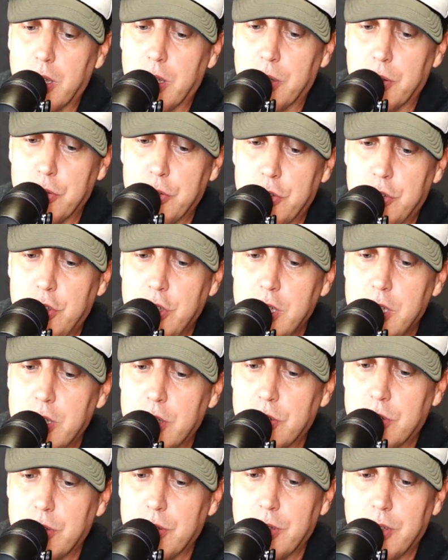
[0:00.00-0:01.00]
She
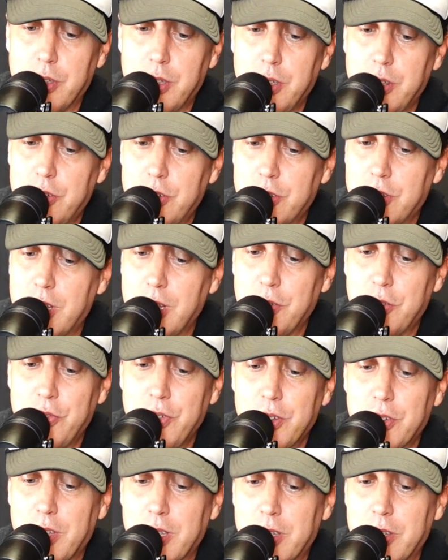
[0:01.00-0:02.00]
is it
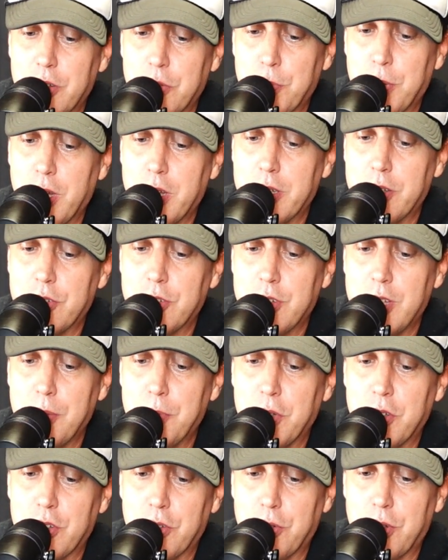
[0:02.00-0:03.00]
feels like this plot is
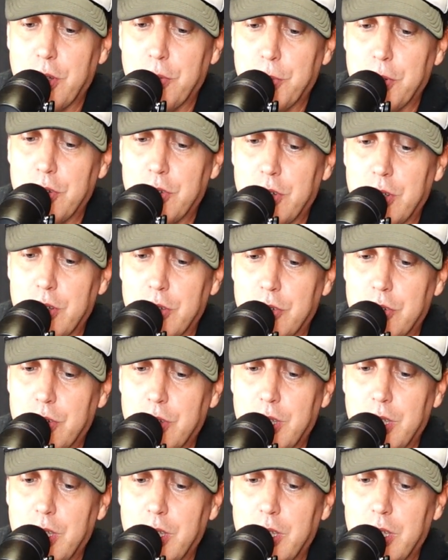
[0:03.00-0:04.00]
skipping some stuff. It says
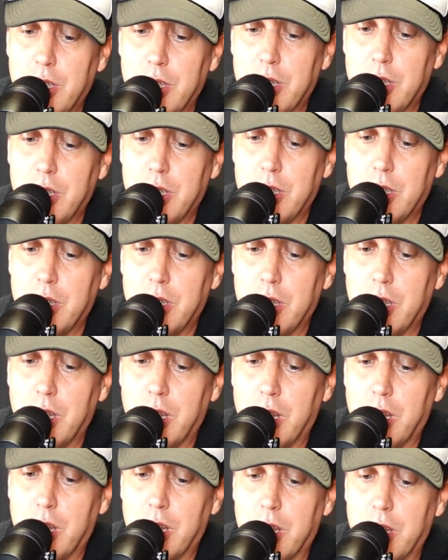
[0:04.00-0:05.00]

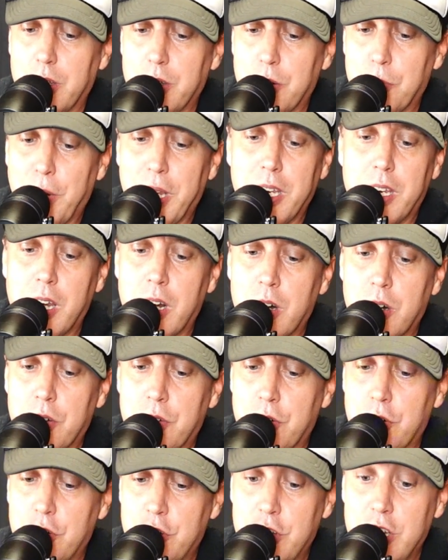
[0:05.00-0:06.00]
your main
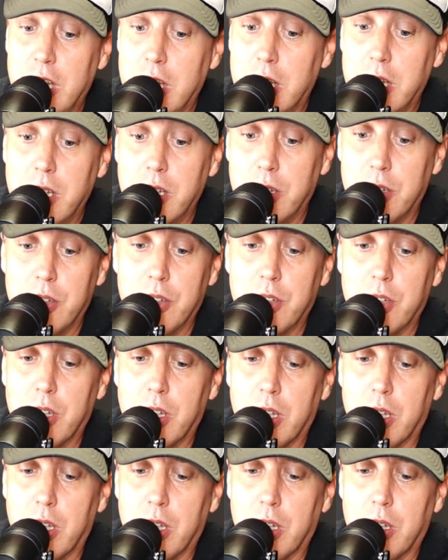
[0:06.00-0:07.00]
character,
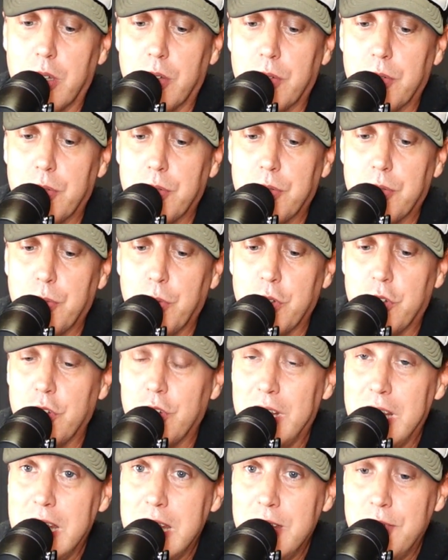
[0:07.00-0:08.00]
which is
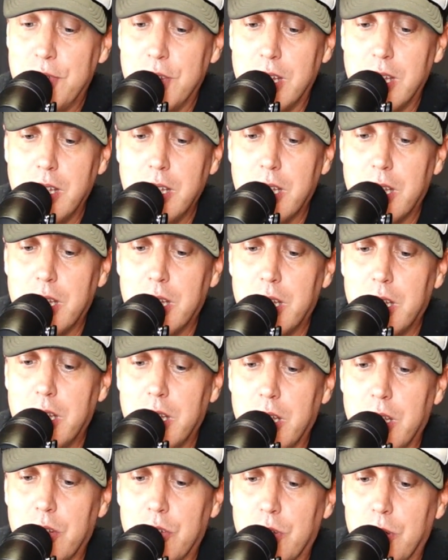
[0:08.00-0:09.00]
Evey,
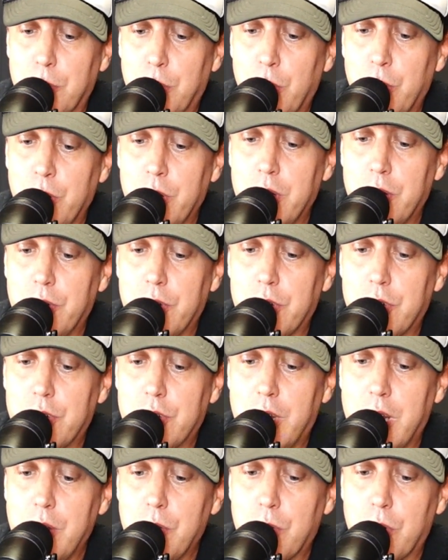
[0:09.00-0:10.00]
is an employee of the
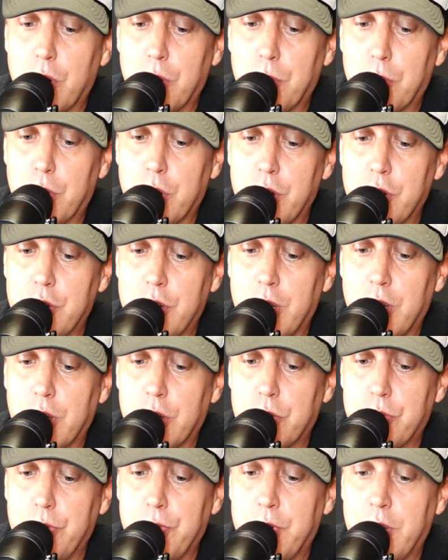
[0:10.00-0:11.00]
state-run British
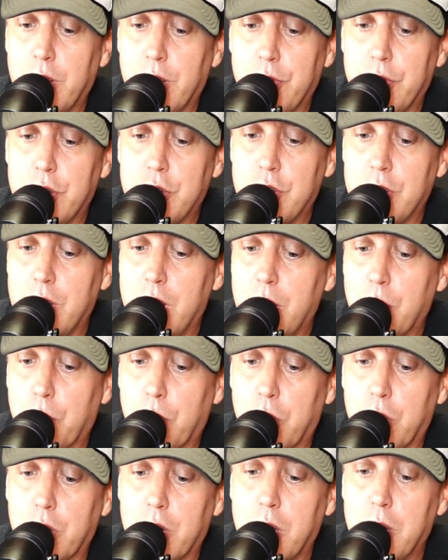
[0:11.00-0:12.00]
television
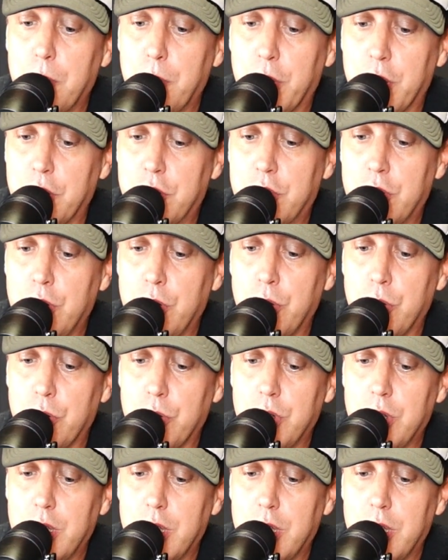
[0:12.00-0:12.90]
network, but soon